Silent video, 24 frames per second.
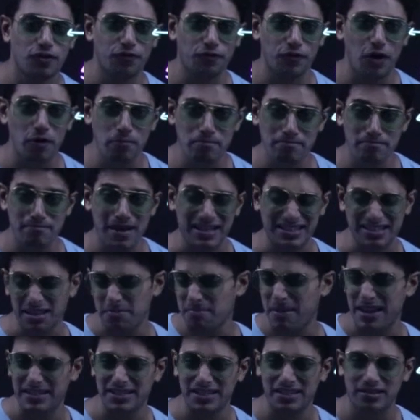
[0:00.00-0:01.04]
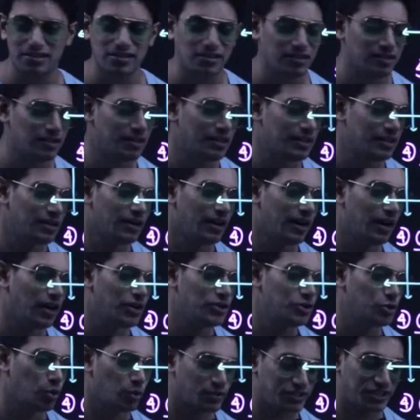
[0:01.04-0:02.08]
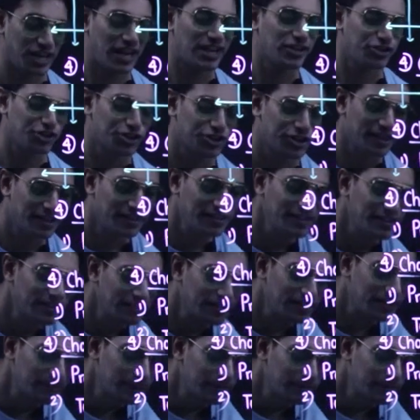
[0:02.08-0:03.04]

of a mathematical notation.